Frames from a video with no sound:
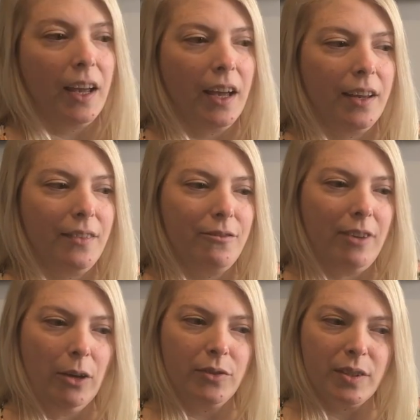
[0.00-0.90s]
I
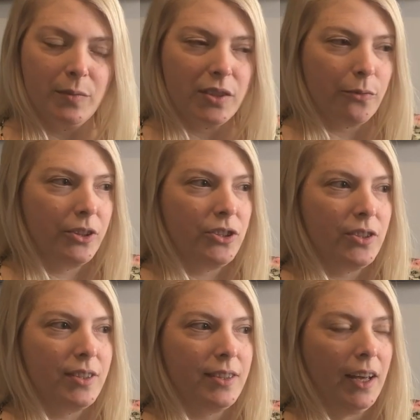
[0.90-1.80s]
found some
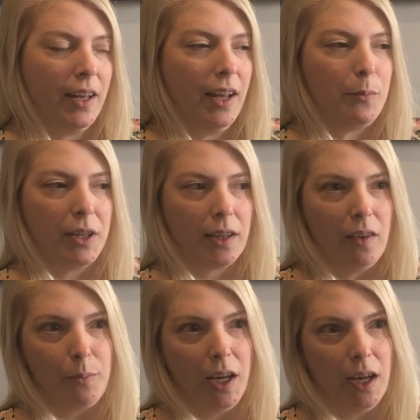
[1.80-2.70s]
syringes that had been
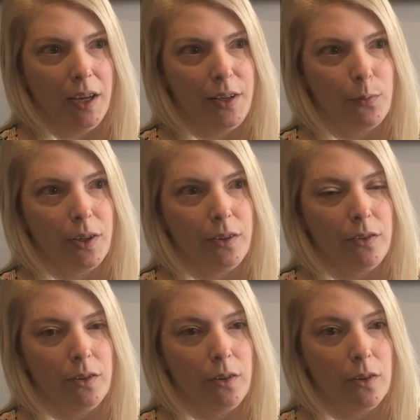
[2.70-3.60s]
left behind
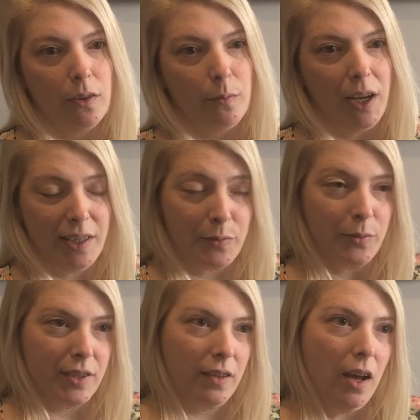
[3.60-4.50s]
when my husband
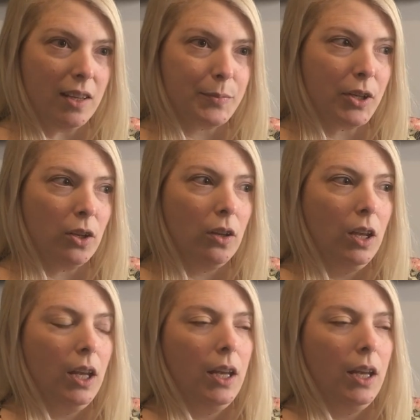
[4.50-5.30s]
was in the hospital.